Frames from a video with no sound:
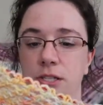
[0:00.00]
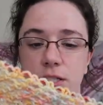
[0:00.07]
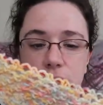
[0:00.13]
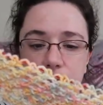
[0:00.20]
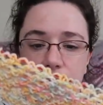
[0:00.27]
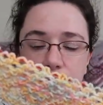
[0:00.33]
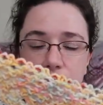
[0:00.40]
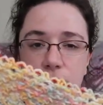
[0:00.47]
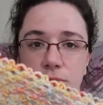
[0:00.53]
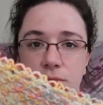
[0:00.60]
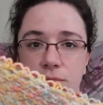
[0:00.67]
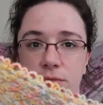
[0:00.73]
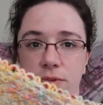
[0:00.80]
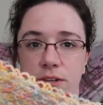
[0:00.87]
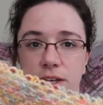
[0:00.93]
so
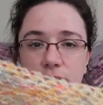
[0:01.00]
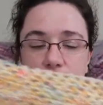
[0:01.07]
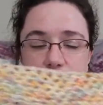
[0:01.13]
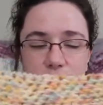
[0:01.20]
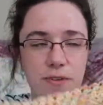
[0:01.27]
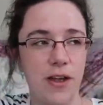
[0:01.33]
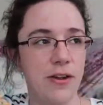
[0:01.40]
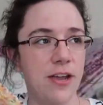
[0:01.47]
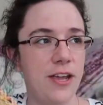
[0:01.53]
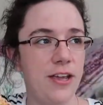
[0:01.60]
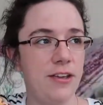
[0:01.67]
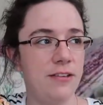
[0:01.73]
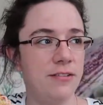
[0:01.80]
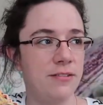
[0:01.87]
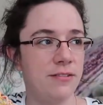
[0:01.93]
it's
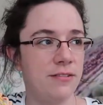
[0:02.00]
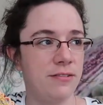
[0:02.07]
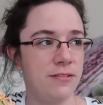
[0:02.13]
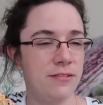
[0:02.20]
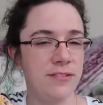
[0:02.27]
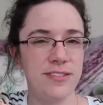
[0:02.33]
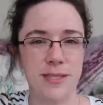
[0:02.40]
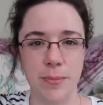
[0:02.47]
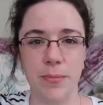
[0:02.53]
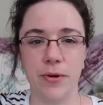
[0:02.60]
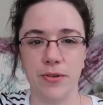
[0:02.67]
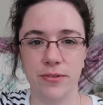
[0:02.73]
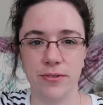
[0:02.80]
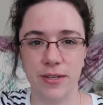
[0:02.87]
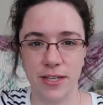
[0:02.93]
very
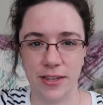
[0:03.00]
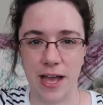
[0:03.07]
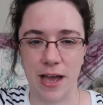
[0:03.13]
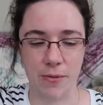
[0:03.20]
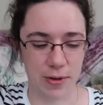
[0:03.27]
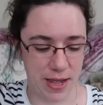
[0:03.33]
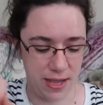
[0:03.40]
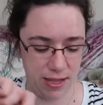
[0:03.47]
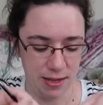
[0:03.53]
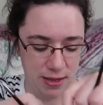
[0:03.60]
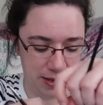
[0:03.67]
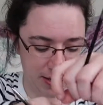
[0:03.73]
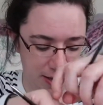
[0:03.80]
simple in that way.